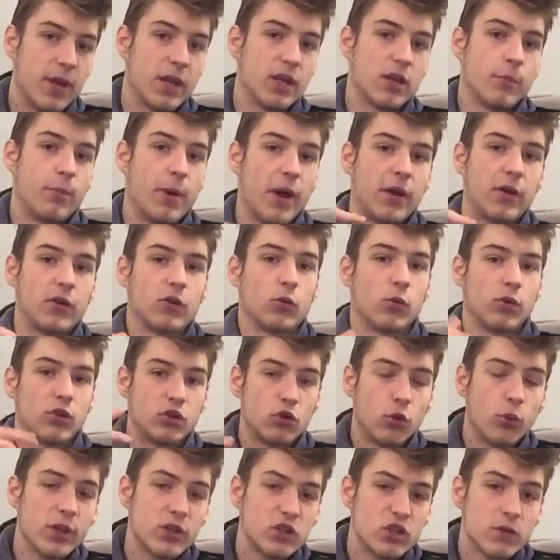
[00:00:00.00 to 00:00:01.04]
main competitor
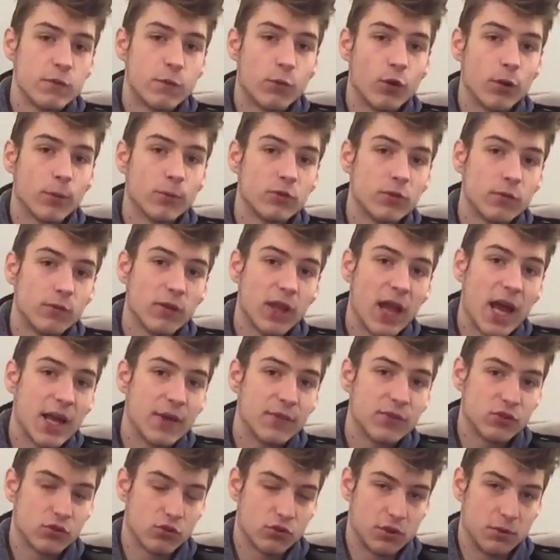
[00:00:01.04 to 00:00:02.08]
with Twitch in forms of
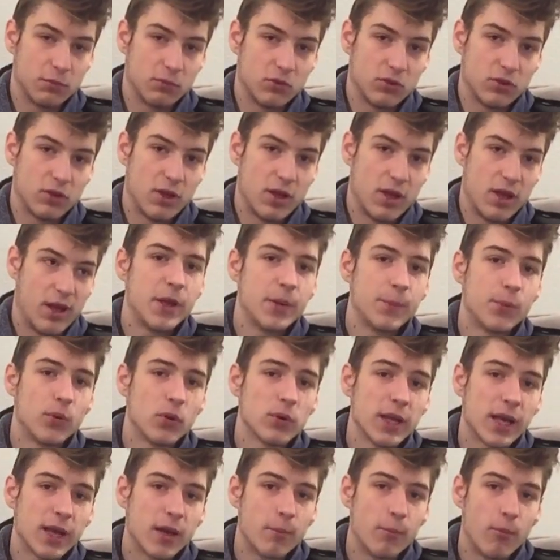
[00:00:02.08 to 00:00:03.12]
live streams.
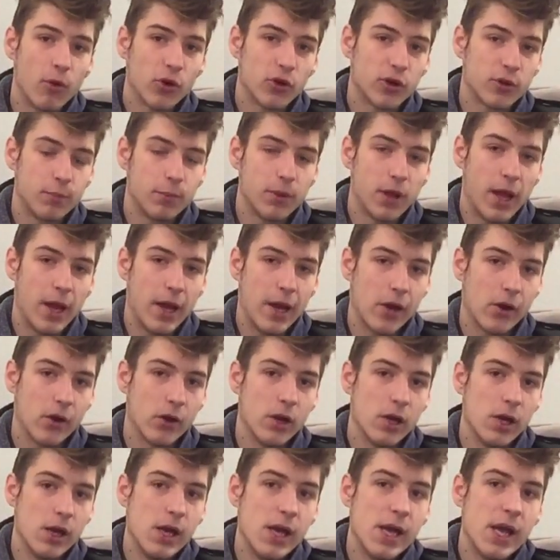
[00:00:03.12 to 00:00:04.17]
People like
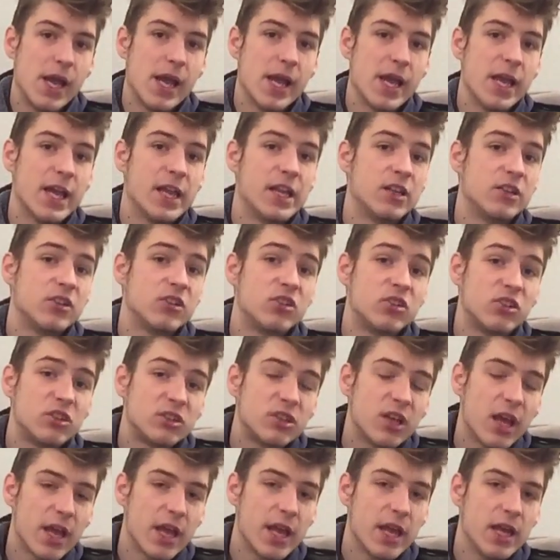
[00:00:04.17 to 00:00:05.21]
Markiplier hit an
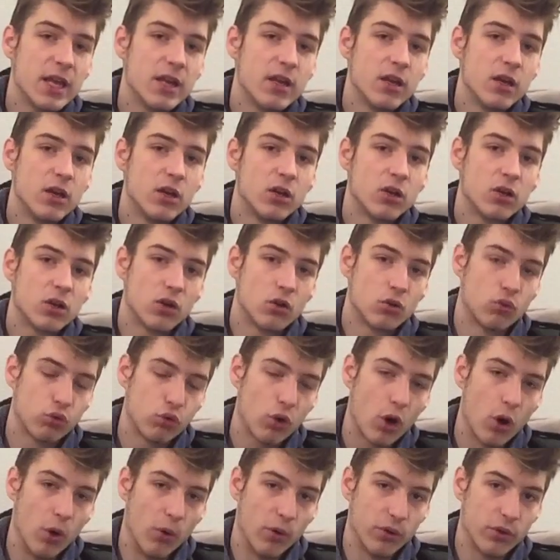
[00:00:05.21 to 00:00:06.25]
insane
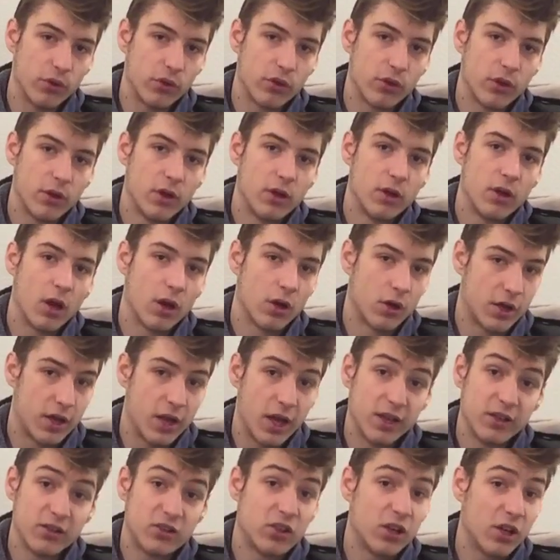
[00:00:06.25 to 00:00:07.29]
growth, a
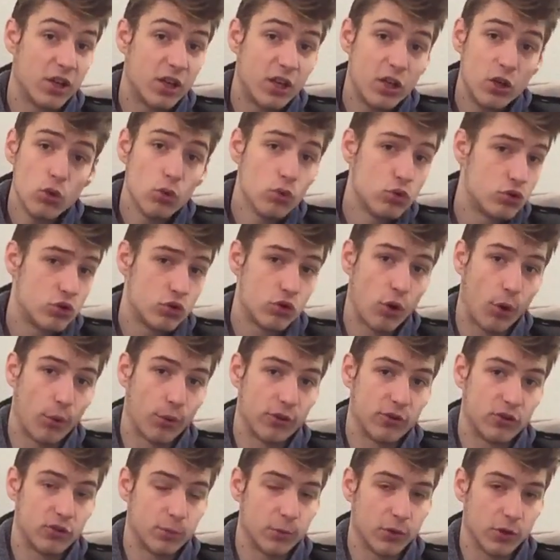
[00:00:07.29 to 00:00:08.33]
huge
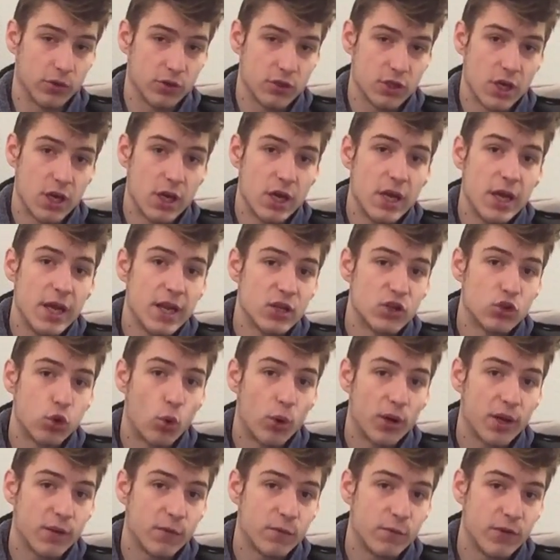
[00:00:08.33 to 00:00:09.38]
growth spurt in
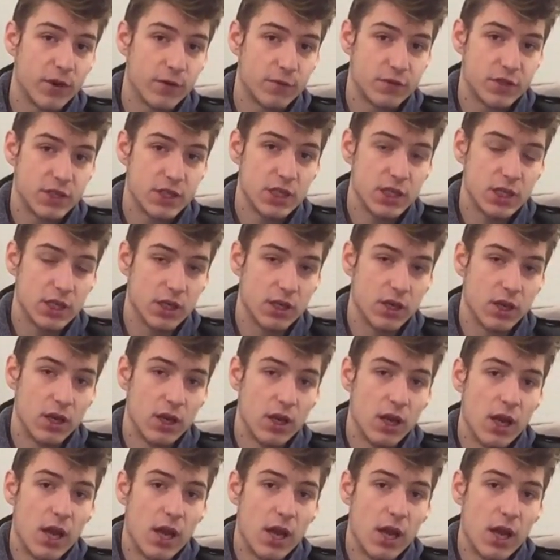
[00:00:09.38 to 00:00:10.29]
2015.